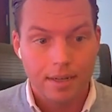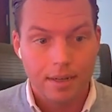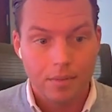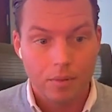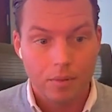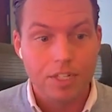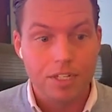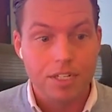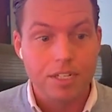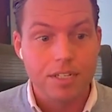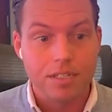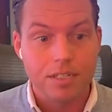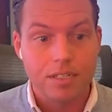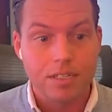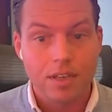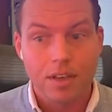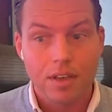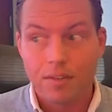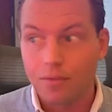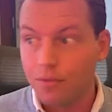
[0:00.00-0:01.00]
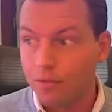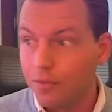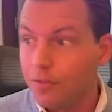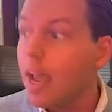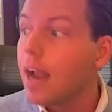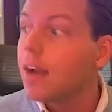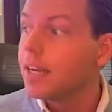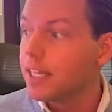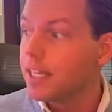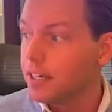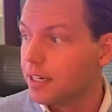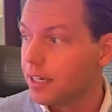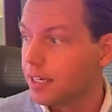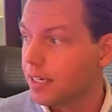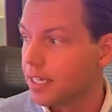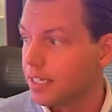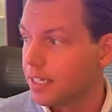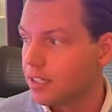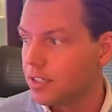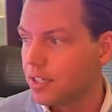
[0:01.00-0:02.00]
which is very
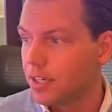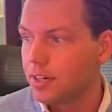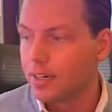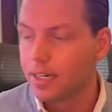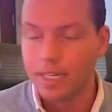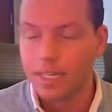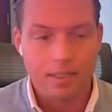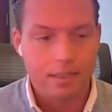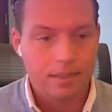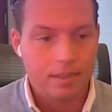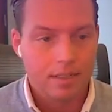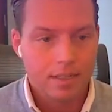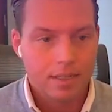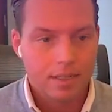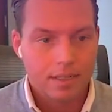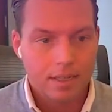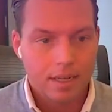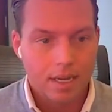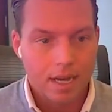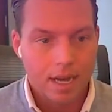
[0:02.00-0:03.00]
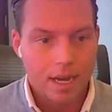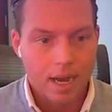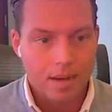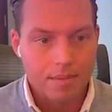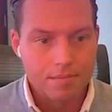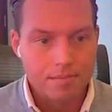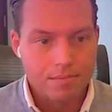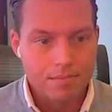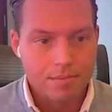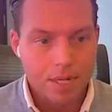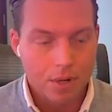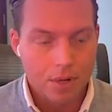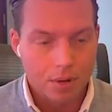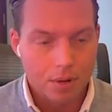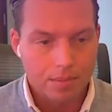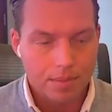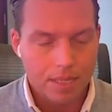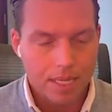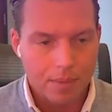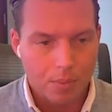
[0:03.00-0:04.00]
good considering,
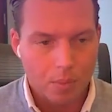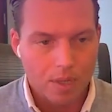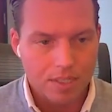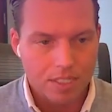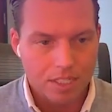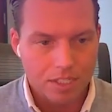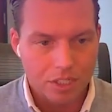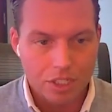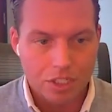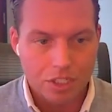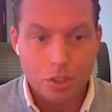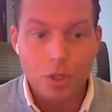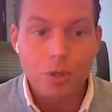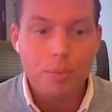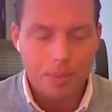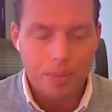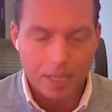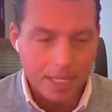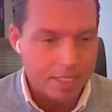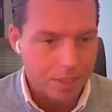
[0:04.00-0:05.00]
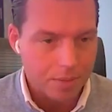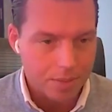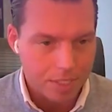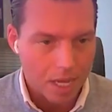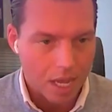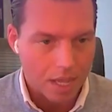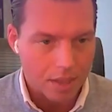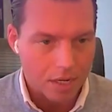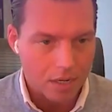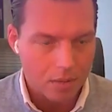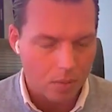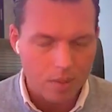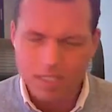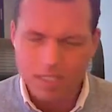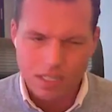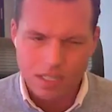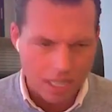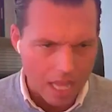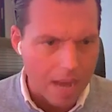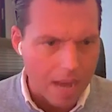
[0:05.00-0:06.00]
it wasn't just 2 plays he was on there. It
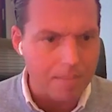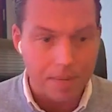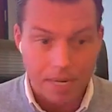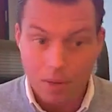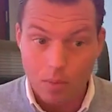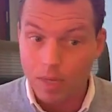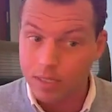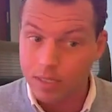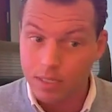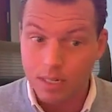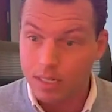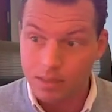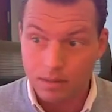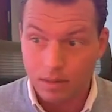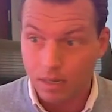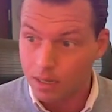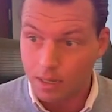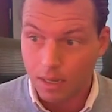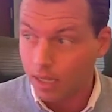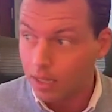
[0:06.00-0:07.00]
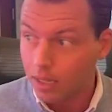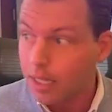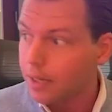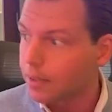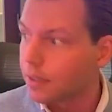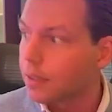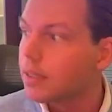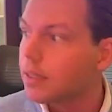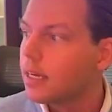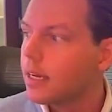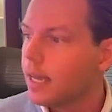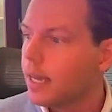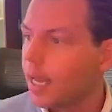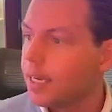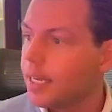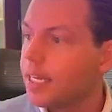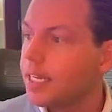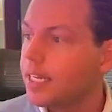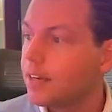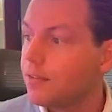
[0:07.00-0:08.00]
wasn't a lot, but it wasn't a little,
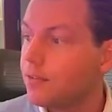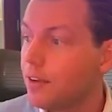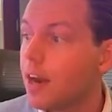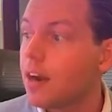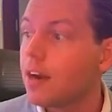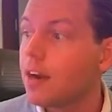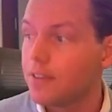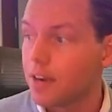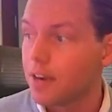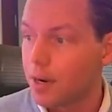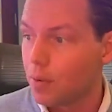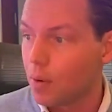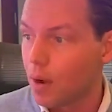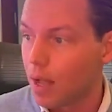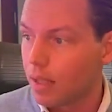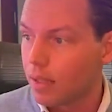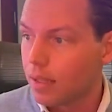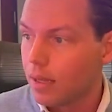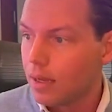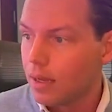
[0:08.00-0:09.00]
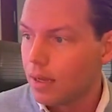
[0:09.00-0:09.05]
and he did very, very well.